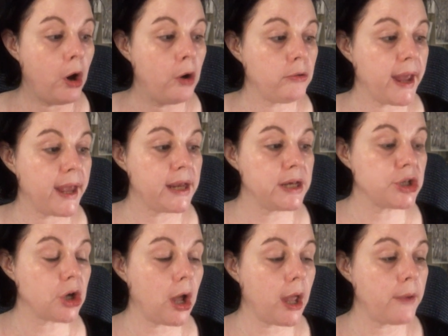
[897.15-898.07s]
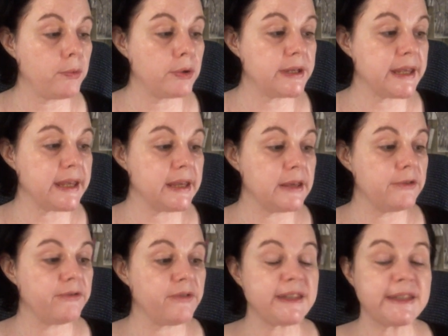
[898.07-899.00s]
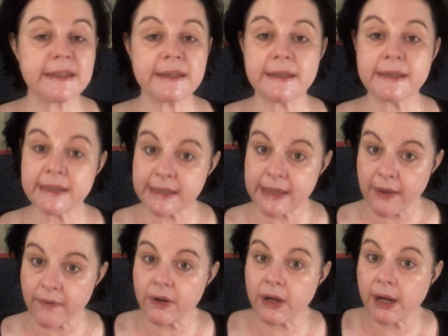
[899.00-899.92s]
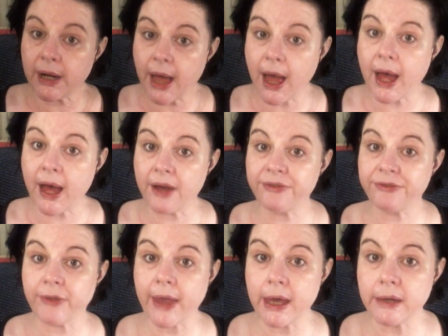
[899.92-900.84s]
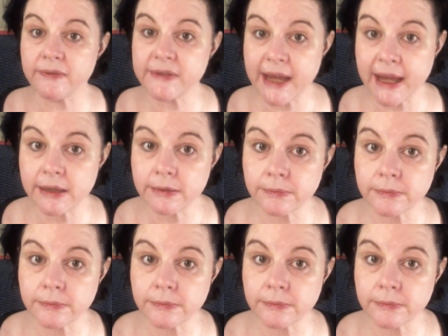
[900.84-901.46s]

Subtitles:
whole range, I would give a 7.5 out of 10.